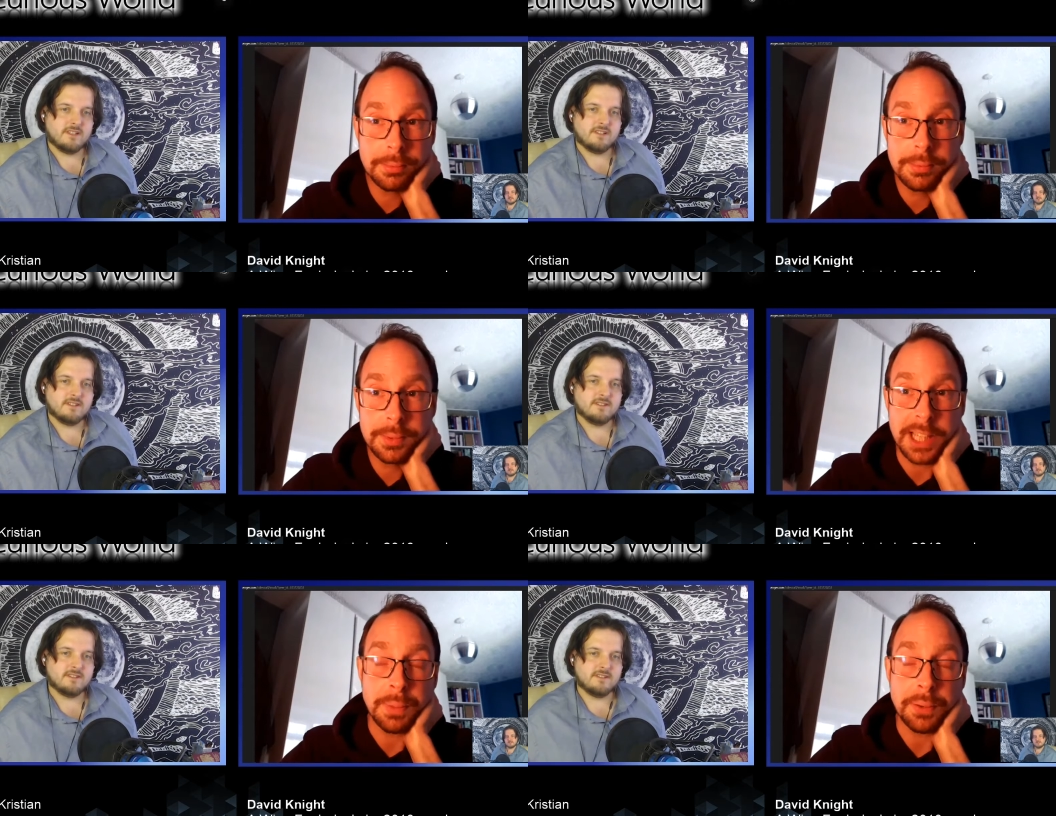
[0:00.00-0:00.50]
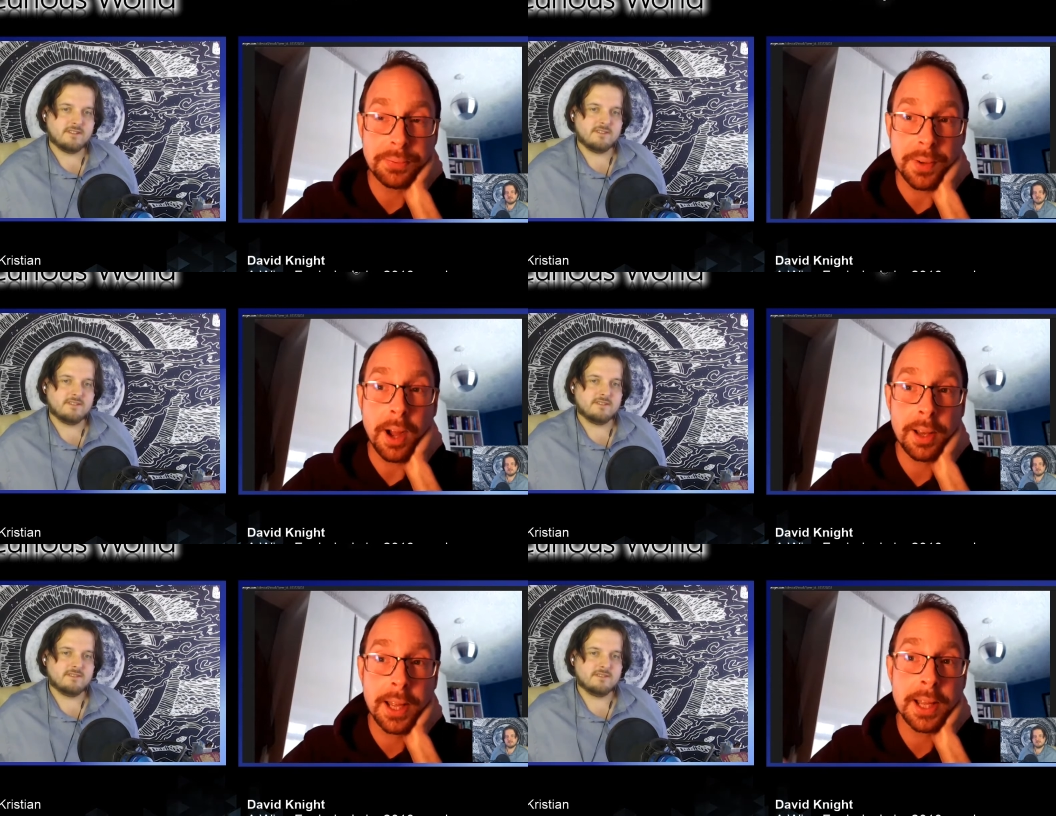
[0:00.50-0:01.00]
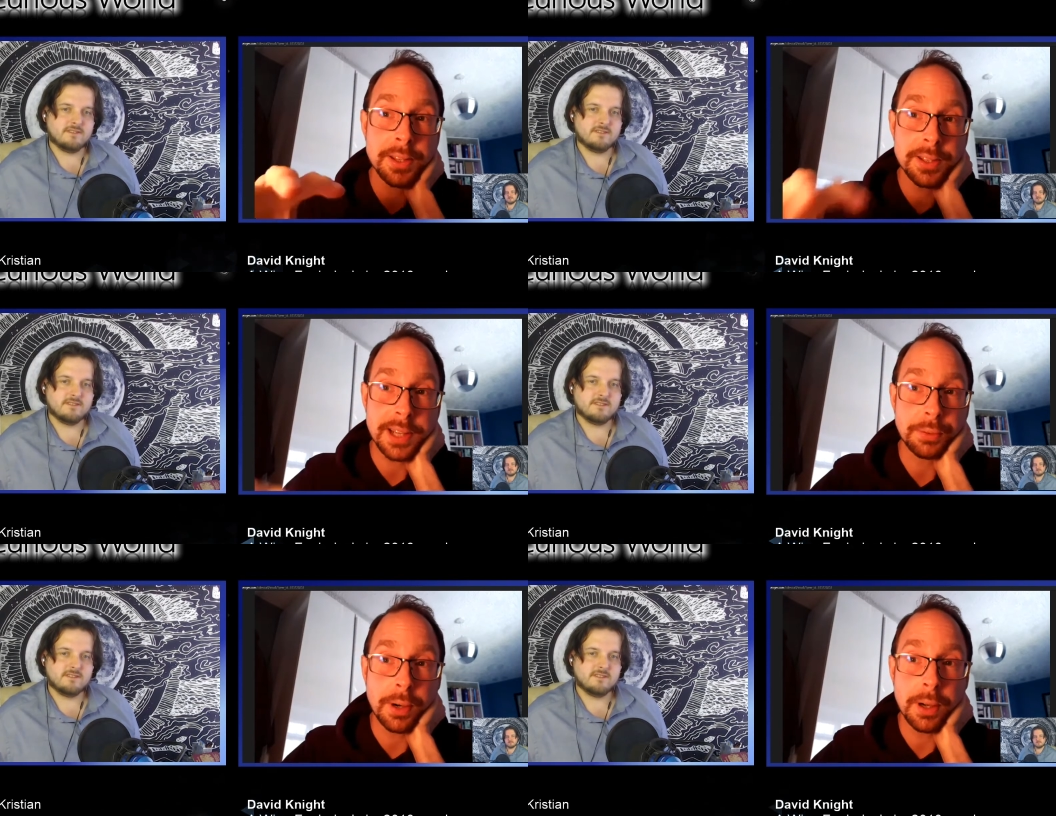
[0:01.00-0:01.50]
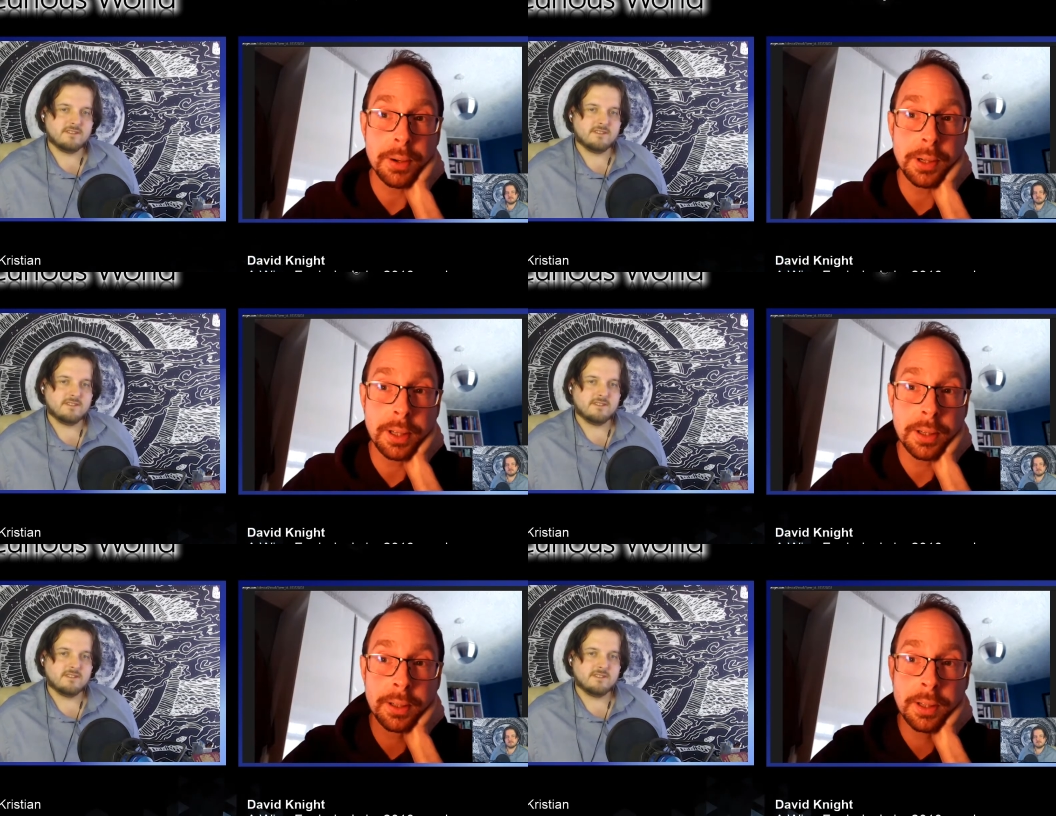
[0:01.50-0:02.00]
Speaker 1: Seth MacFarlane, Seth
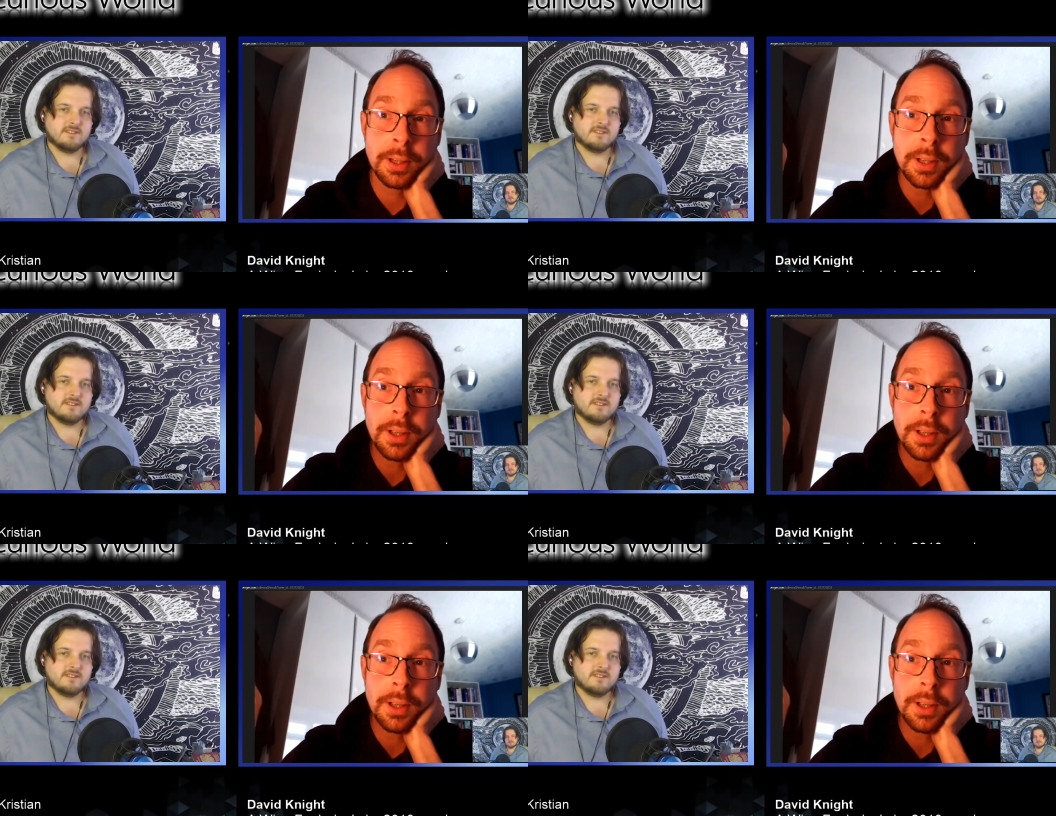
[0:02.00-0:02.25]
Rogen,